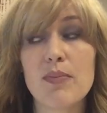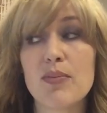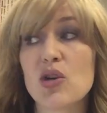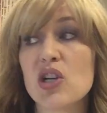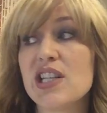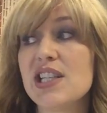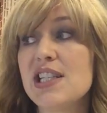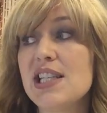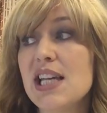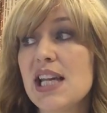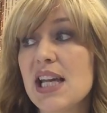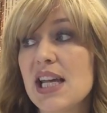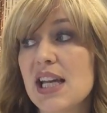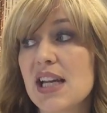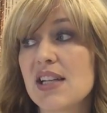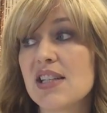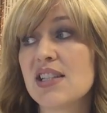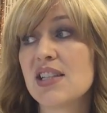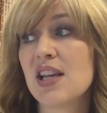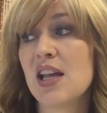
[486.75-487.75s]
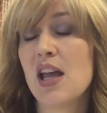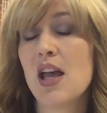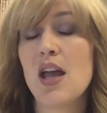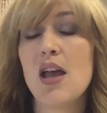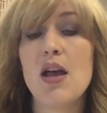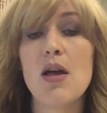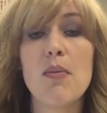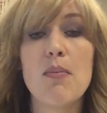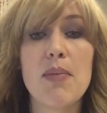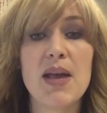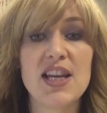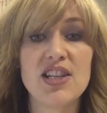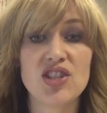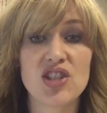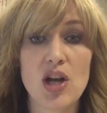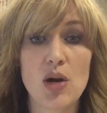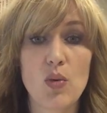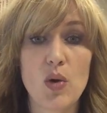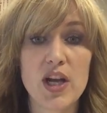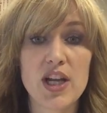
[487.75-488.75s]
predict
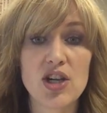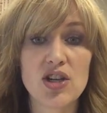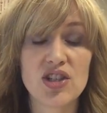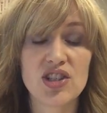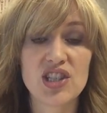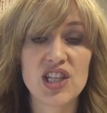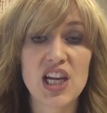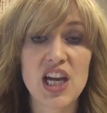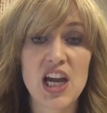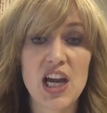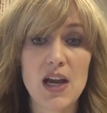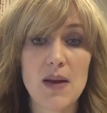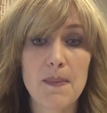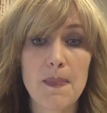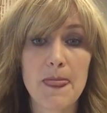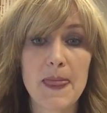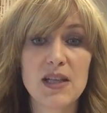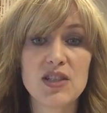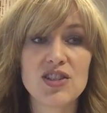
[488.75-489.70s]
based on what you're seeing?